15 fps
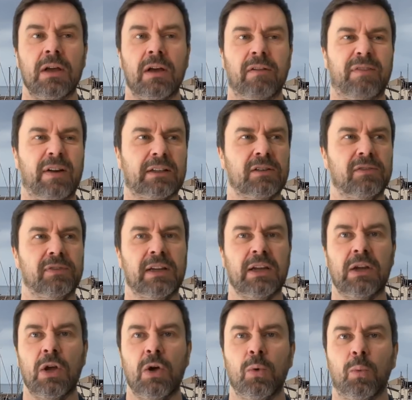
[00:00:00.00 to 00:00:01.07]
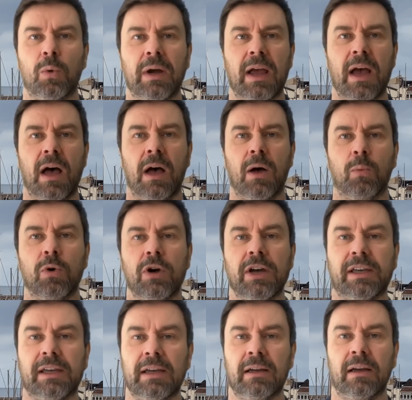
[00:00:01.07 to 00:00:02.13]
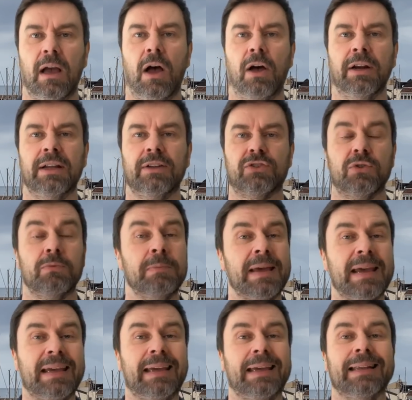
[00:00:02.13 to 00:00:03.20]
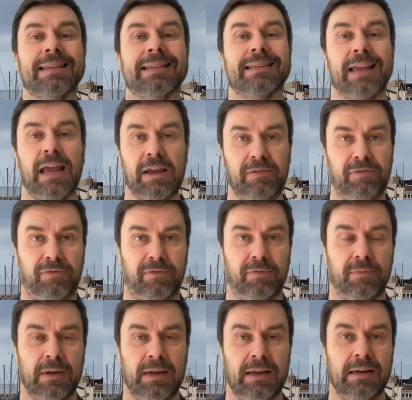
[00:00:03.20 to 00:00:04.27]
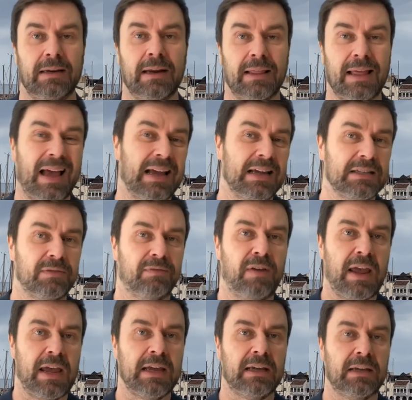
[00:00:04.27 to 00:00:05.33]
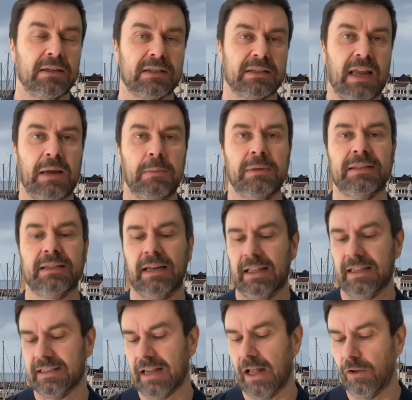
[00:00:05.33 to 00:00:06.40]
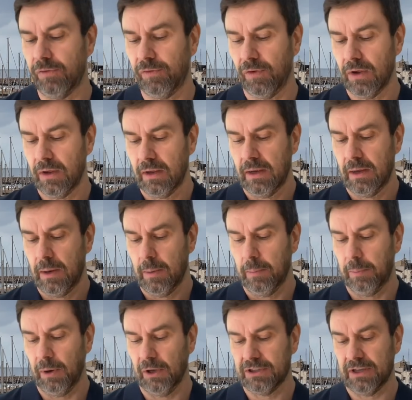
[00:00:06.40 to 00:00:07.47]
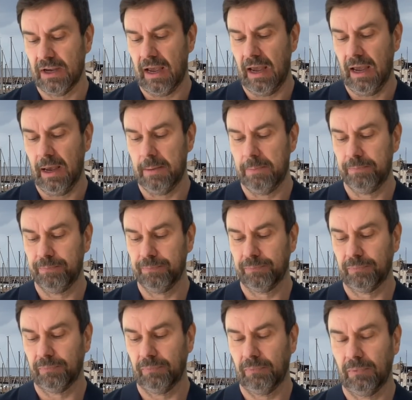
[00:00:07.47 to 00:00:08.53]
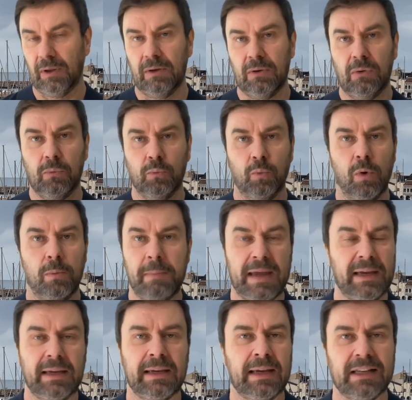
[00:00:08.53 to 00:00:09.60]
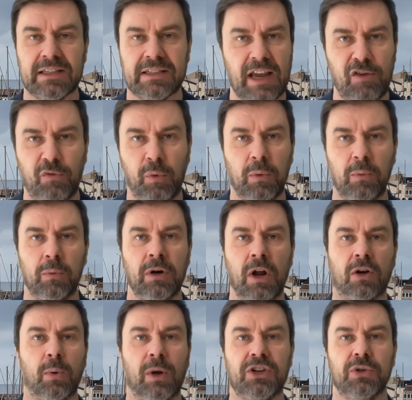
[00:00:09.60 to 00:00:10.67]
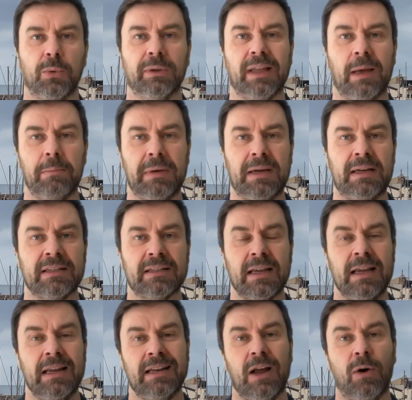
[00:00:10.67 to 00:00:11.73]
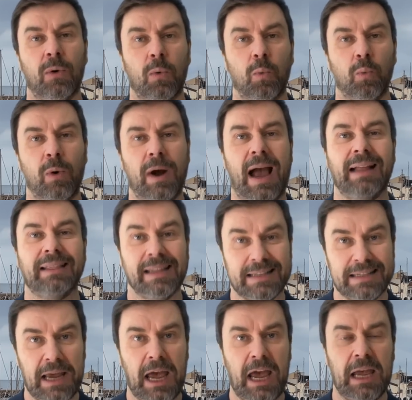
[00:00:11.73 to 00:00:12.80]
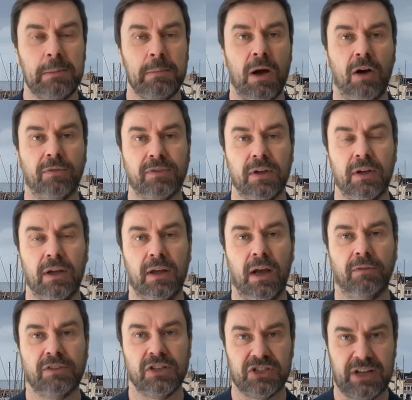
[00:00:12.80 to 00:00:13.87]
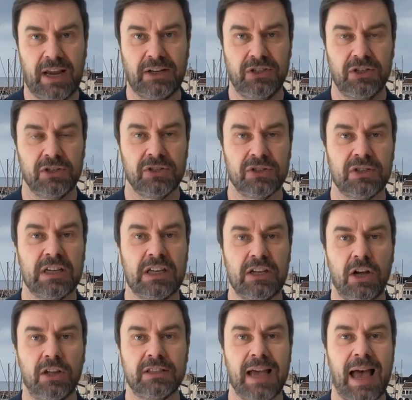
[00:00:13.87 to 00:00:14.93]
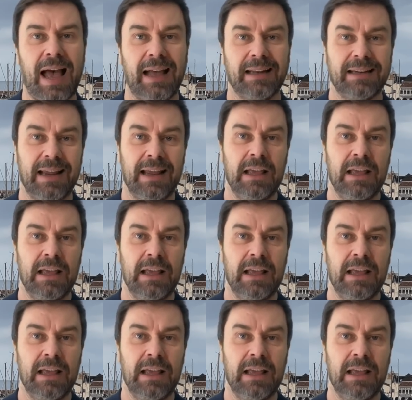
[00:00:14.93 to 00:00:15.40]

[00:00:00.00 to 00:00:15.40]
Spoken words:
effectively, we are working on it to make it safe. Now, that is a vague statement in itself. But what making it safe, we're not quite sure what that means. Now, we're at the time of the sanctions, the yacht had...